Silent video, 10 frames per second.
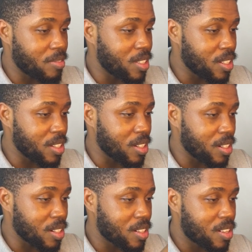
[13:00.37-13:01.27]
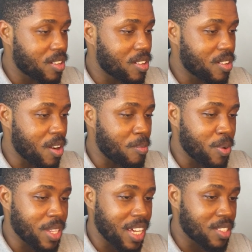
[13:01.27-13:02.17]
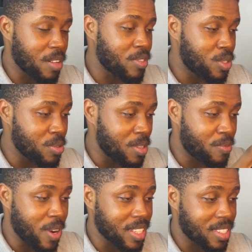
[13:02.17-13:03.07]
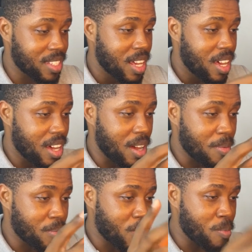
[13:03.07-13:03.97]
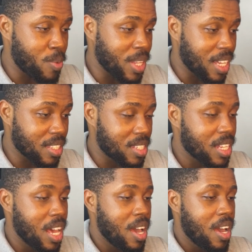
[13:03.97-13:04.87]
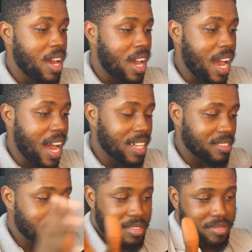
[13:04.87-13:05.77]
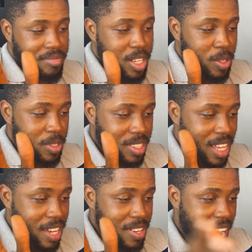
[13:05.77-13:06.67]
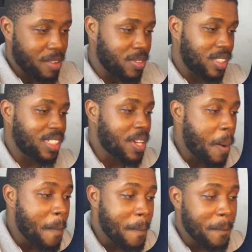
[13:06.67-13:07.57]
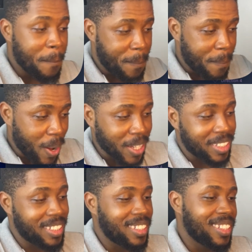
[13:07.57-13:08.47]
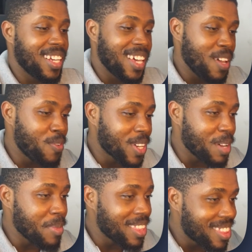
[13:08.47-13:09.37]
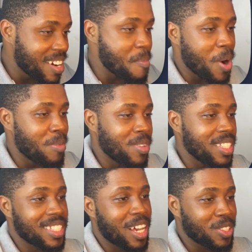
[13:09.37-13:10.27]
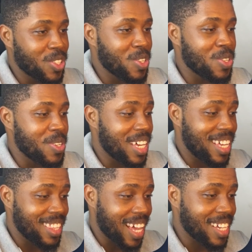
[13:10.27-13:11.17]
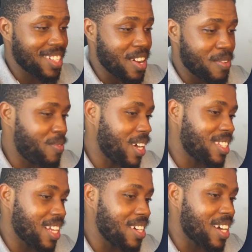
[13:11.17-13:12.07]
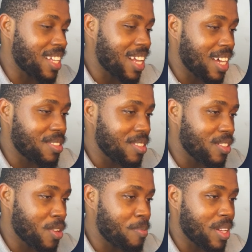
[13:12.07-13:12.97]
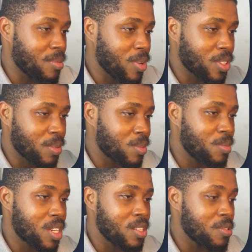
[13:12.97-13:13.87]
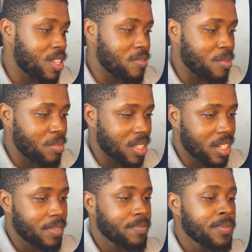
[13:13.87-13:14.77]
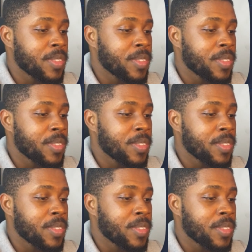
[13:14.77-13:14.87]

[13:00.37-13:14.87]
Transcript: of the components of the two different um, components, and you know there you have it. But if you give me three more minutes, I'll show you a nicer effect that you can add to the top and the bottom to make it look even better.